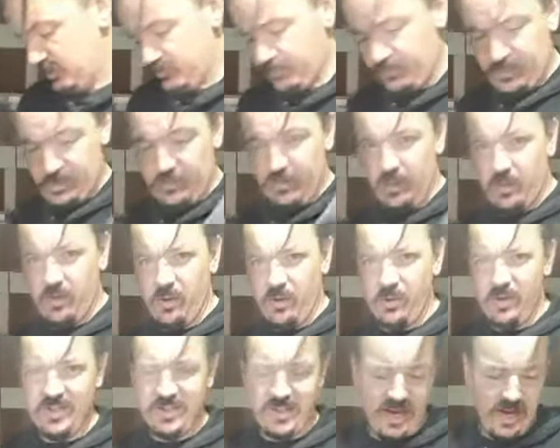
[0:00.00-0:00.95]
Give it a
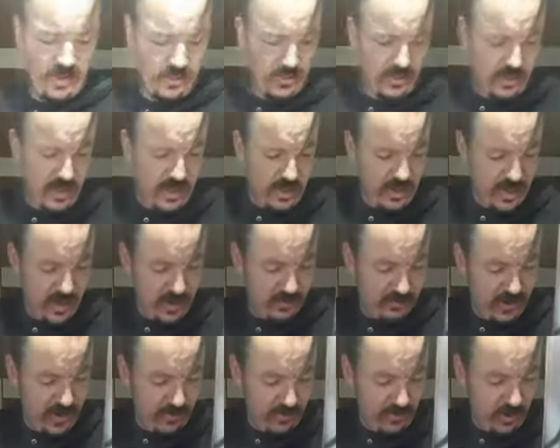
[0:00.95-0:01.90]
quickly dash with the heat gun to
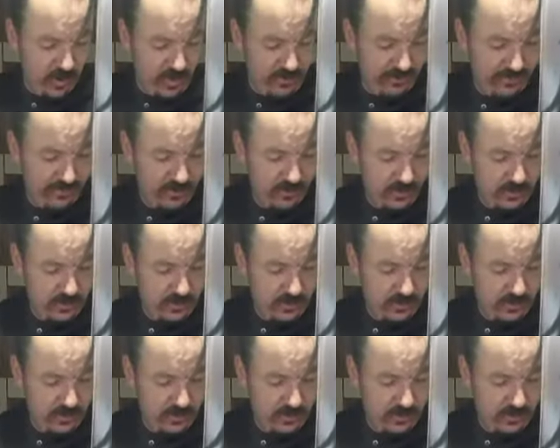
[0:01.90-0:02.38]
vap it off.